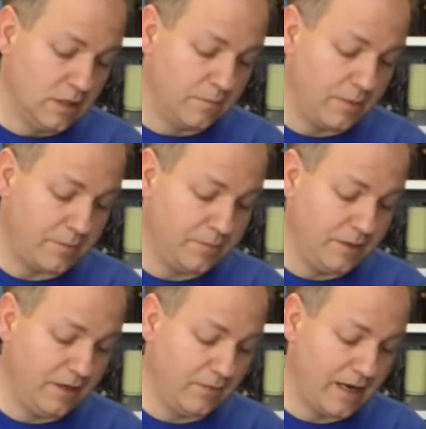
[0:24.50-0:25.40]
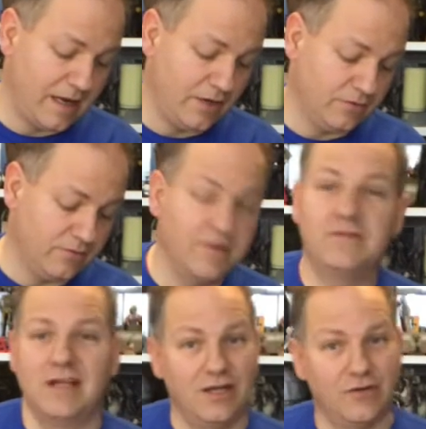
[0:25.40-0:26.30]
probably around
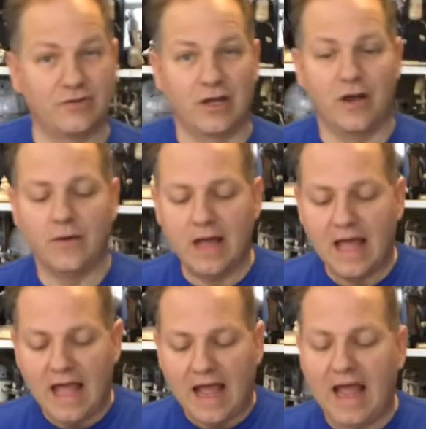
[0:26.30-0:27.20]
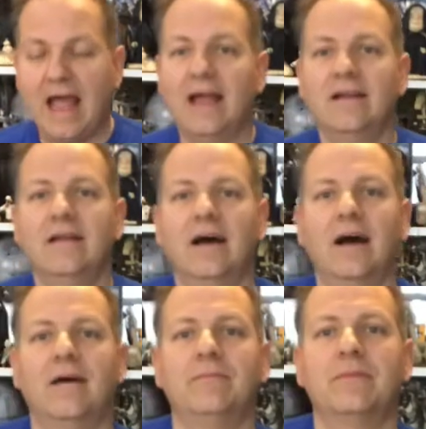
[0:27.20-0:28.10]
15 years ago, and
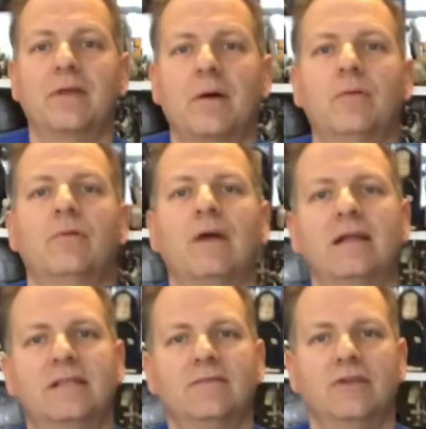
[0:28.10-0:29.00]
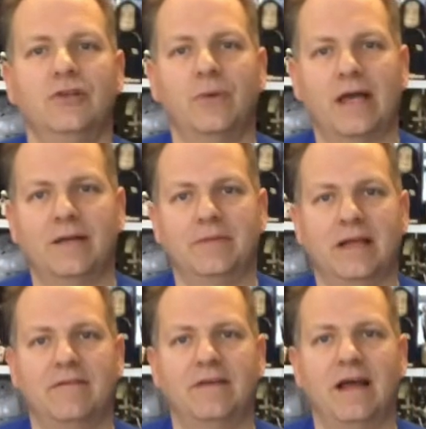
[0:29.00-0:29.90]
a relatively new item
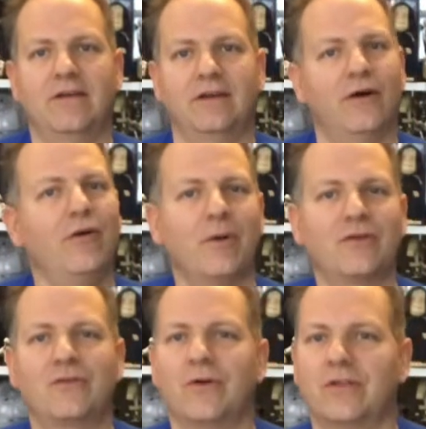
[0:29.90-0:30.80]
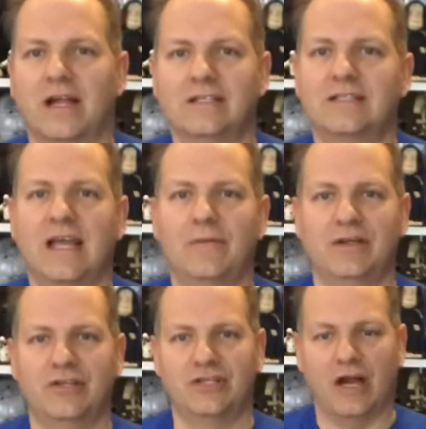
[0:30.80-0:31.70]
that I found in a Hallmark store that I just can't
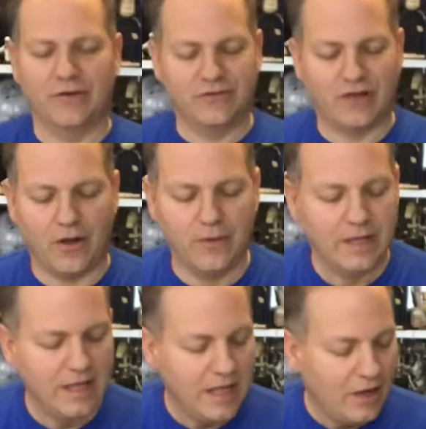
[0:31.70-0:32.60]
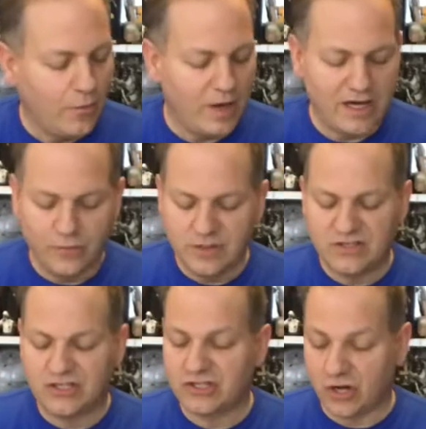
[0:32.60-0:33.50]
wait to share. So, why don't we
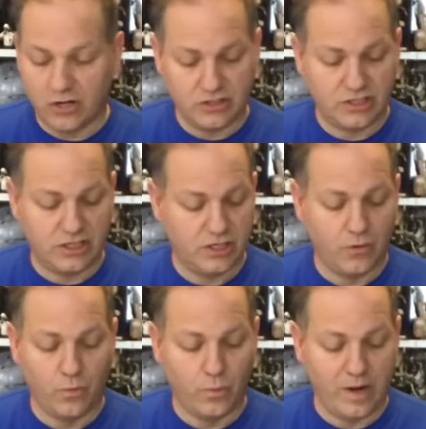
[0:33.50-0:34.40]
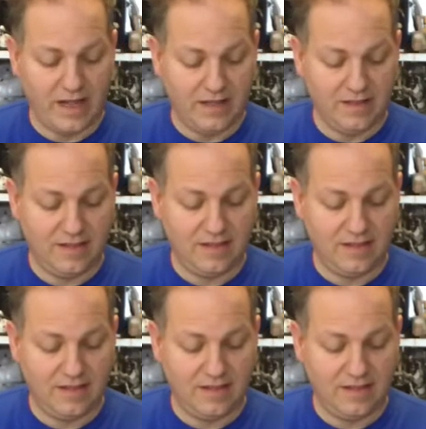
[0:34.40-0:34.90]
start with